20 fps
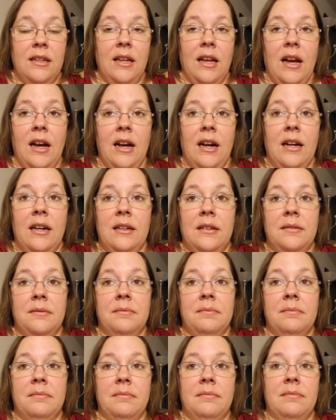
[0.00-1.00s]

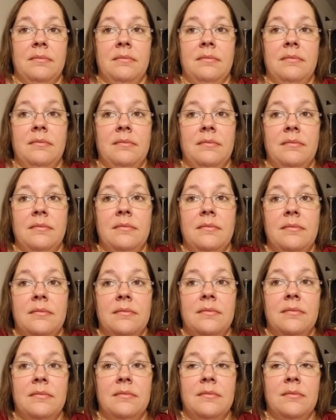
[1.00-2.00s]

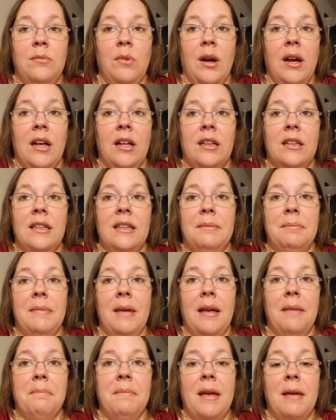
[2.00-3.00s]
Well,
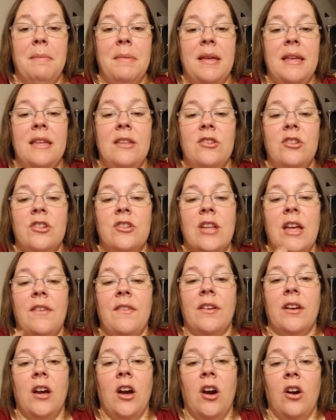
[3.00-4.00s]
maybe he's just
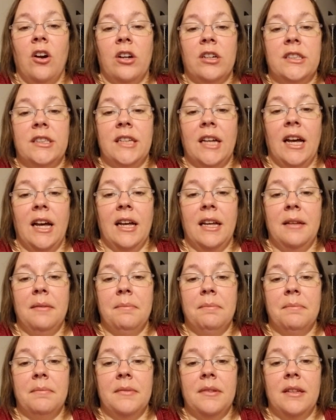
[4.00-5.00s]
having a hard
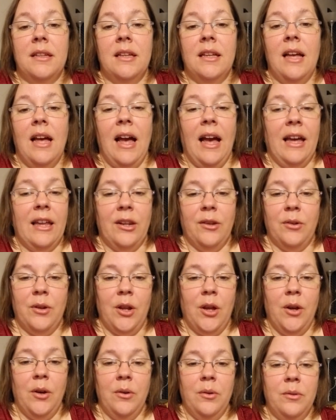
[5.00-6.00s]
time. I don't
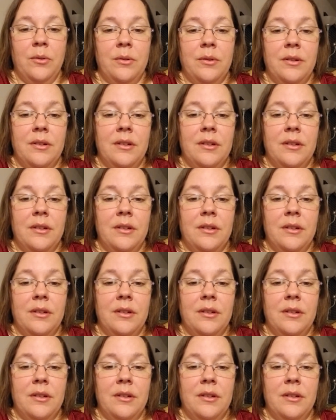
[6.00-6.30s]
know.